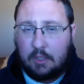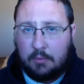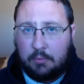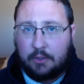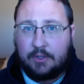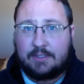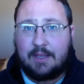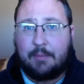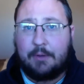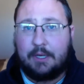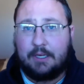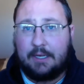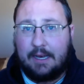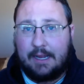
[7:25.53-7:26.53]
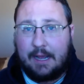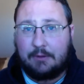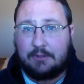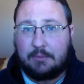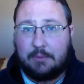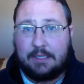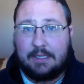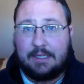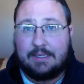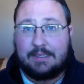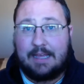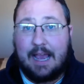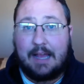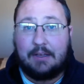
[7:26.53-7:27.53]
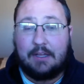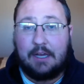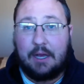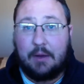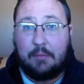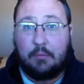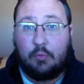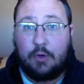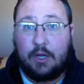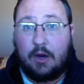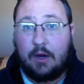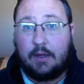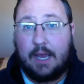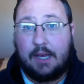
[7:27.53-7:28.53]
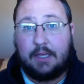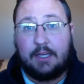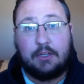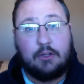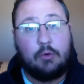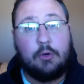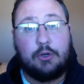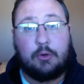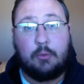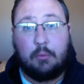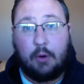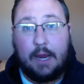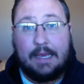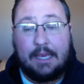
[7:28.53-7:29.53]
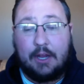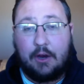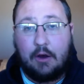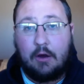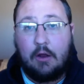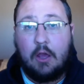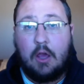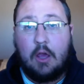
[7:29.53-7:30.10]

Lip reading: put this up in an announcement, is that we are heading into the winter break here.